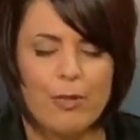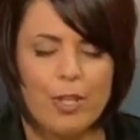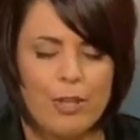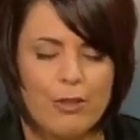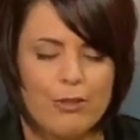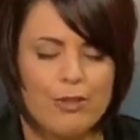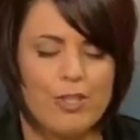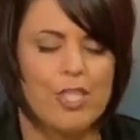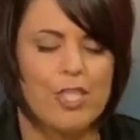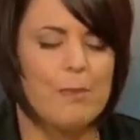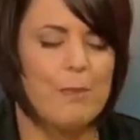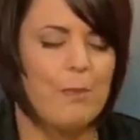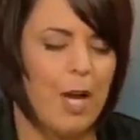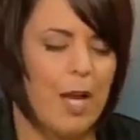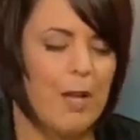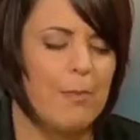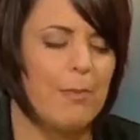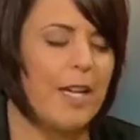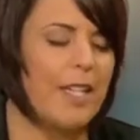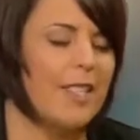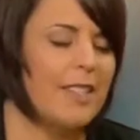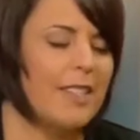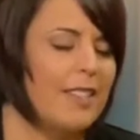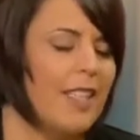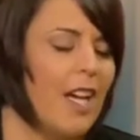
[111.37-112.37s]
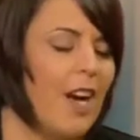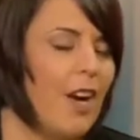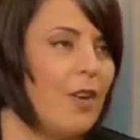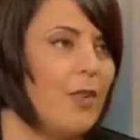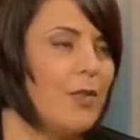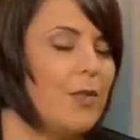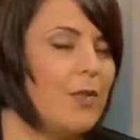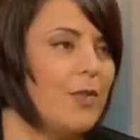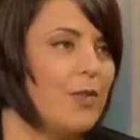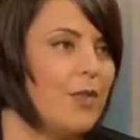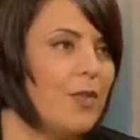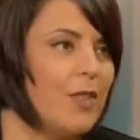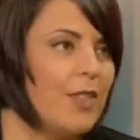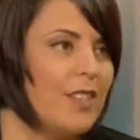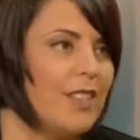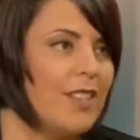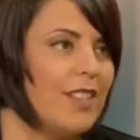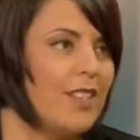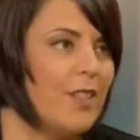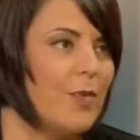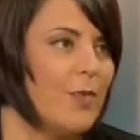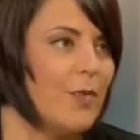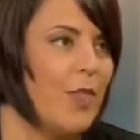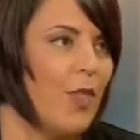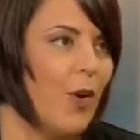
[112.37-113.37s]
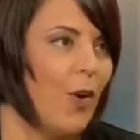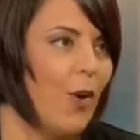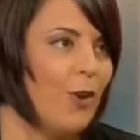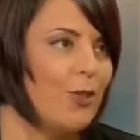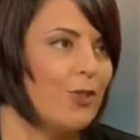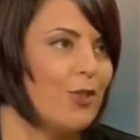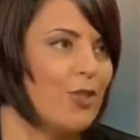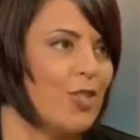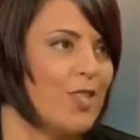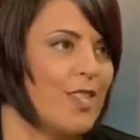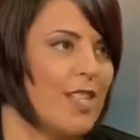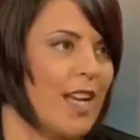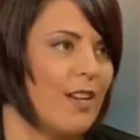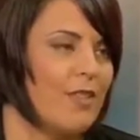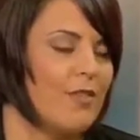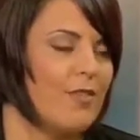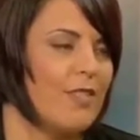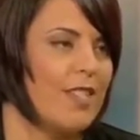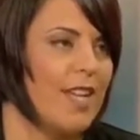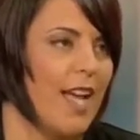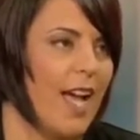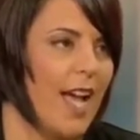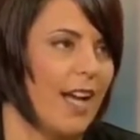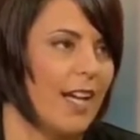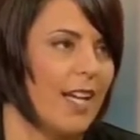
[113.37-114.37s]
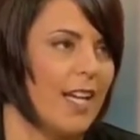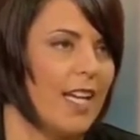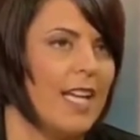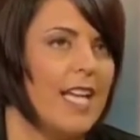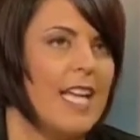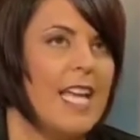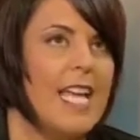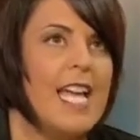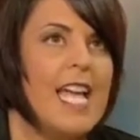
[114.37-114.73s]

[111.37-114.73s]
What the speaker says: you know, just by myself with the ultrasound tech.